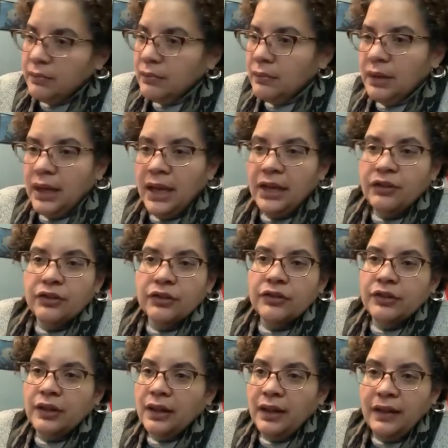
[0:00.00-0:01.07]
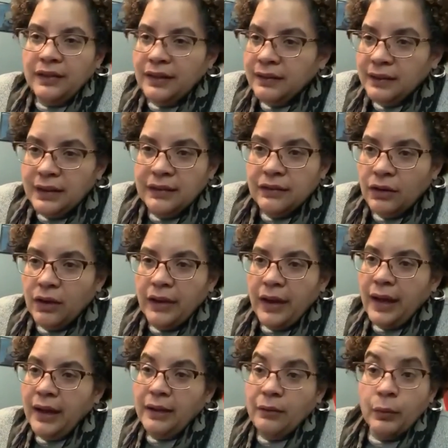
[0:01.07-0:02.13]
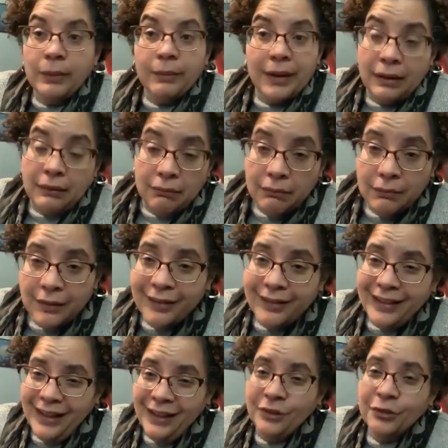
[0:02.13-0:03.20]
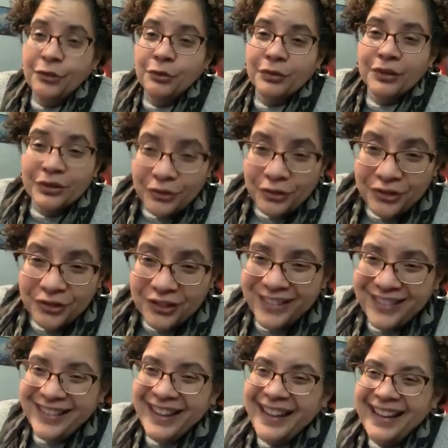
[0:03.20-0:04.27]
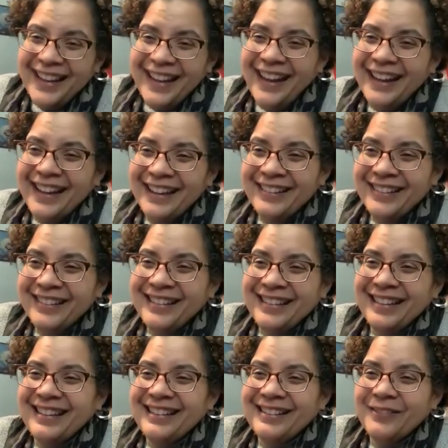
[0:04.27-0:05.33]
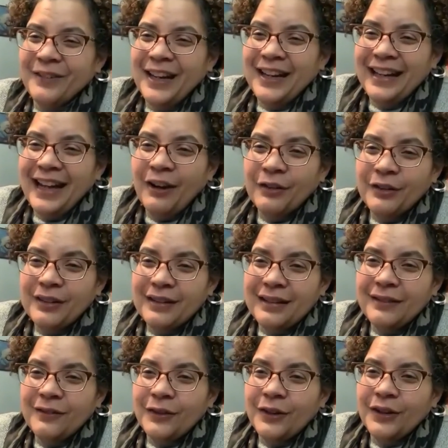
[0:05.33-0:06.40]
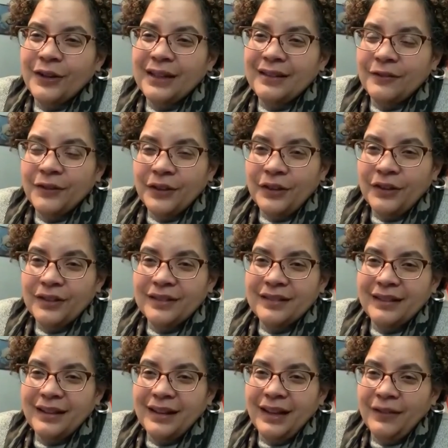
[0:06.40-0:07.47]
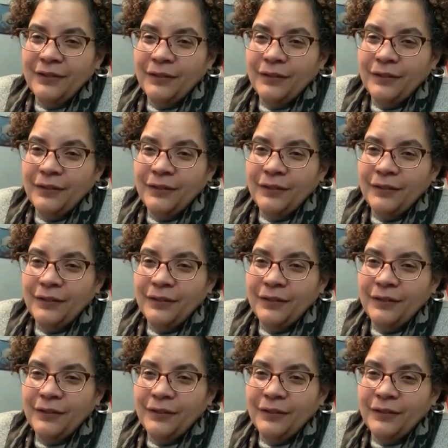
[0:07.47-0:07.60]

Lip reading: ages, ethnicities, and all that, women into research. It's right now, it's just very difficult from a